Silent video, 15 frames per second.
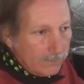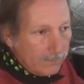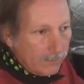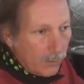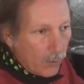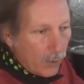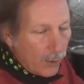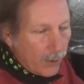
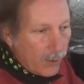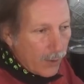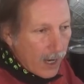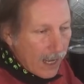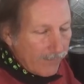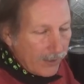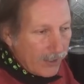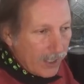or
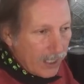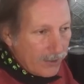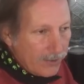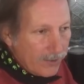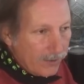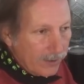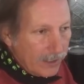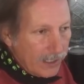
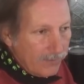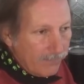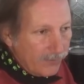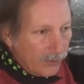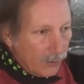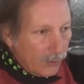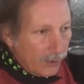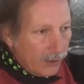gravitational
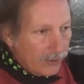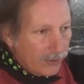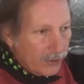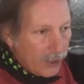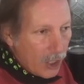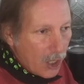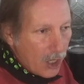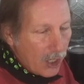influence
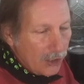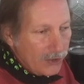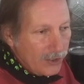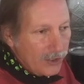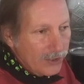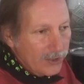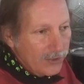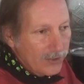
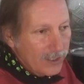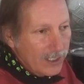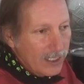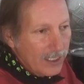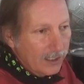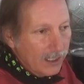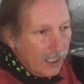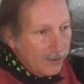causes the
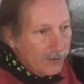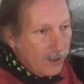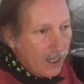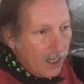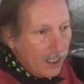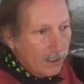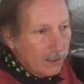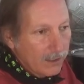
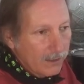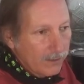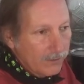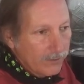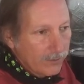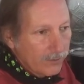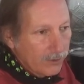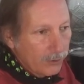electron
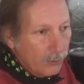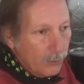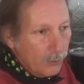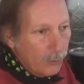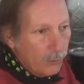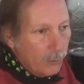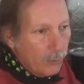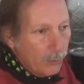
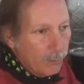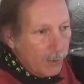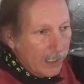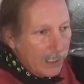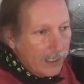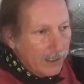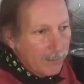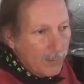to
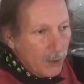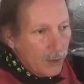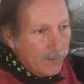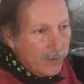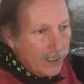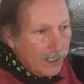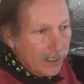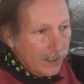begin to move
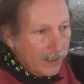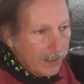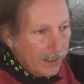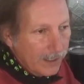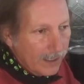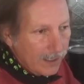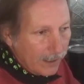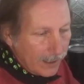in an
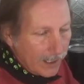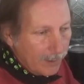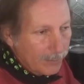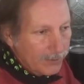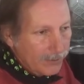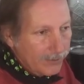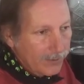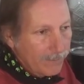
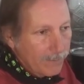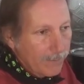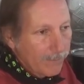ellipse,